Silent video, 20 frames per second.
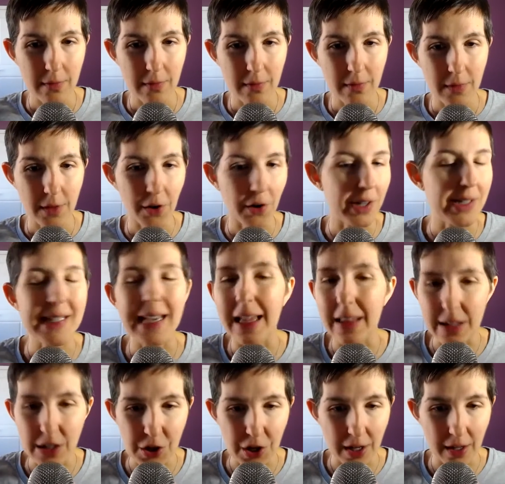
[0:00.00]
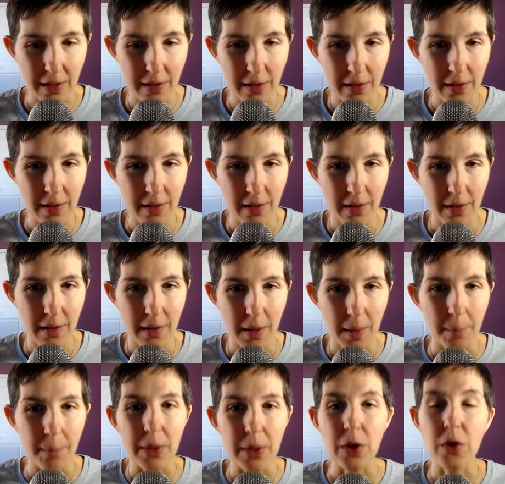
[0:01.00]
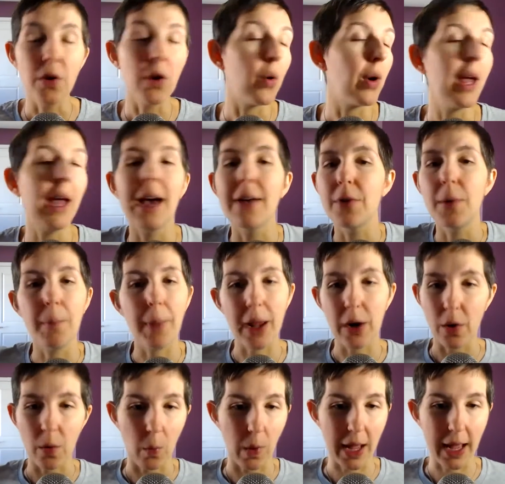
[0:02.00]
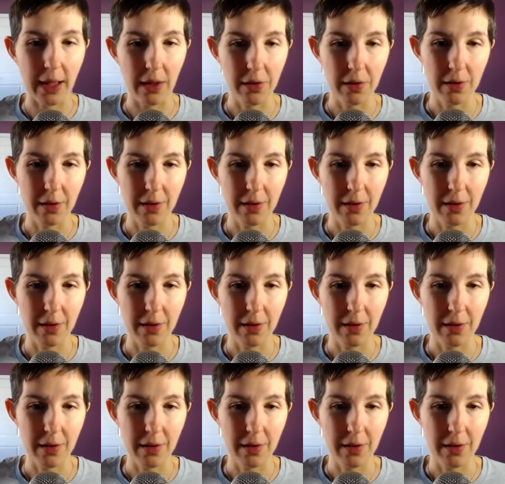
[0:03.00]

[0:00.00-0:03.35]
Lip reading: You're intelligent, but you don't have a better way.